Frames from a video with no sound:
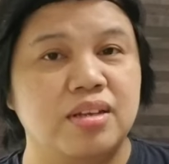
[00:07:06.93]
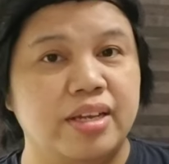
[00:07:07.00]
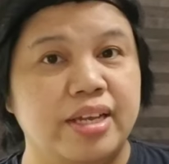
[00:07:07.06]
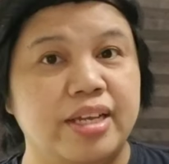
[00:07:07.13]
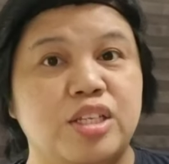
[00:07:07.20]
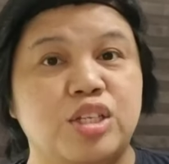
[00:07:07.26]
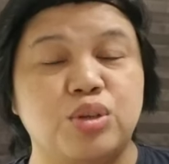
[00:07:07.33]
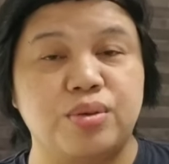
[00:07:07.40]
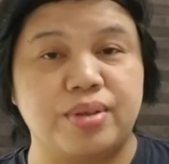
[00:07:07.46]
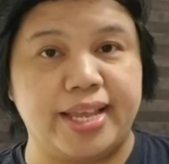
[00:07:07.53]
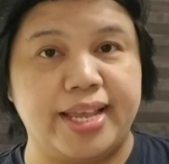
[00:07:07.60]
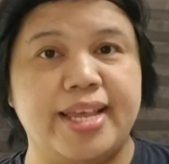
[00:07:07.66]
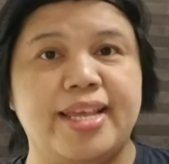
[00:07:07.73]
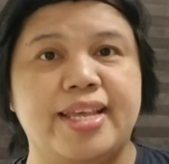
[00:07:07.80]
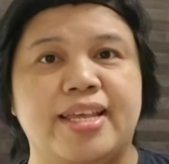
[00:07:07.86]
it's
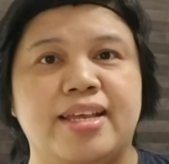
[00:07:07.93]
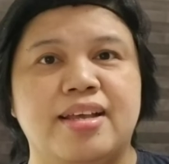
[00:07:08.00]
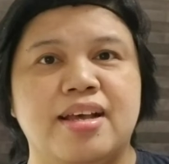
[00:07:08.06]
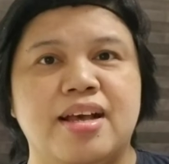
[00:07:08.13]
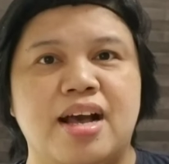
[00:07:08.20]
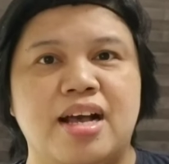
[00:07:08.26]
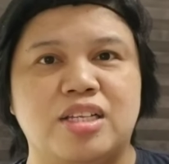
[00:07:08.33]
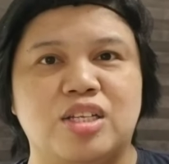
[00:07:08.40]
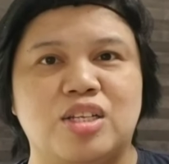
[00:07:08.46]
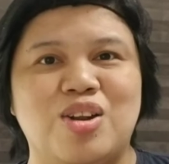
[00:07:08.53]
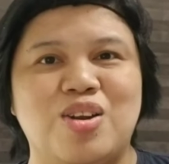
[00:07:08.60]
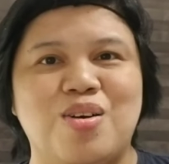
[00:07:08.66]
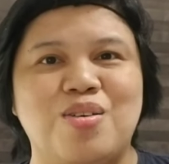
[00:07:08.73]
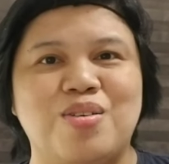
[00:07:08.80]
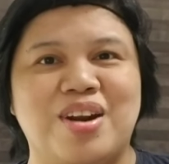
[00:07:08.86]
okay as
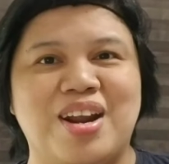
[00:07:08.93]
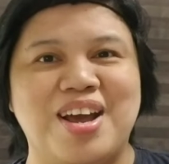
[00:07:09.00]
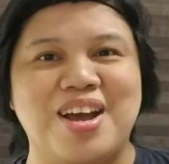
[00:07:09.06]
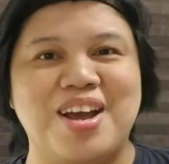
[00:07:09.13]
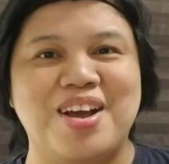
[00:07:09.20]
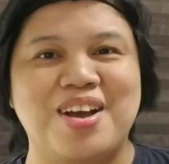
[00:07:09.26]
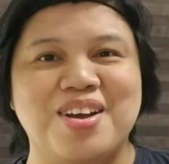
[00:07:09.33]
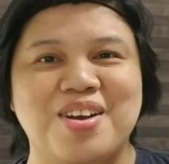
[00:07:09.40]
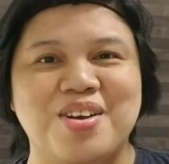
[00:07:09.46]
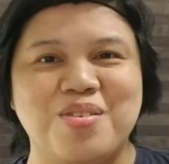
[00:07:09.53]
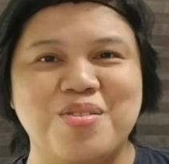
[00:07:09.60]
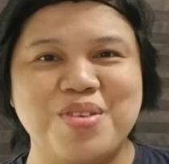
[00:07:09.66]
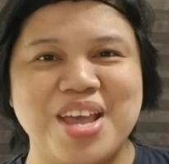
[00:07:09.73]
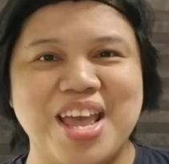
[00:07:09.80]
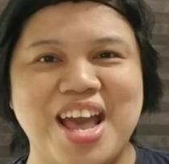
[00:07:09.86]
long na
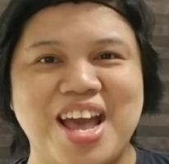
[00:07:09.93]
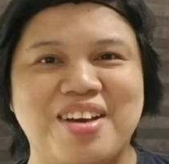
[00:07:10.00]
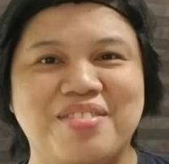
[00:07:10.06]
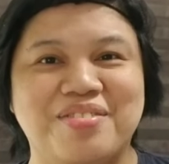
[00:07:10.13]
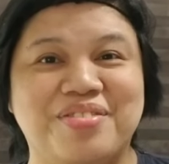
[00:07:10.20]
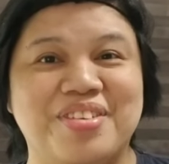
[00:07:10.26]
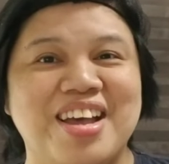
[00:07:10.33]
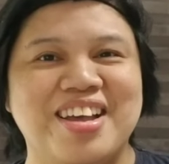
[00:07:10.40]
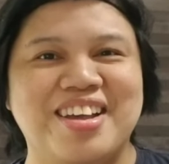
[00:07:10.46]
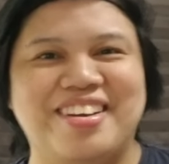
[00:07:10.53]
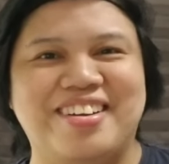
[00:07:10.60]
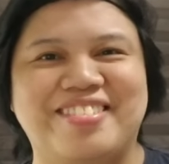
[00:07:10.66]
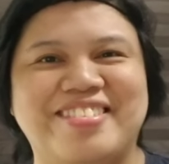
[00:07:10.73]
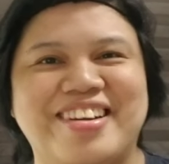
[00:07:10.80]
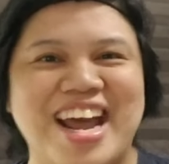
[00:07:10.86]
we have
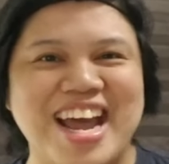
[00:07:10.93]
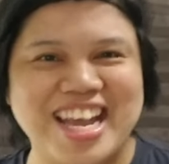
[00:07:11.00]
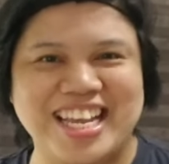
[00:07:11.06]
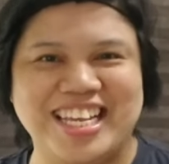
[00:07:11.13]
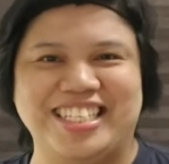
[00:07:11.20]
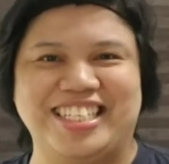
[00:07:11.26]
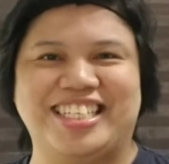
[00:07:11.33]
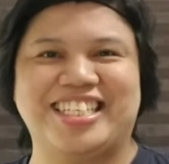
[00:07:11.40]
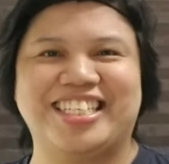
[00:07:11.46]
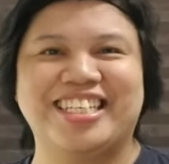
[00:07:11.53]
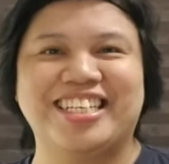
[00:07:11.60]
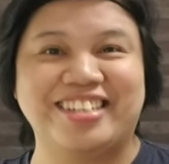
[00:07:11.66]
rice.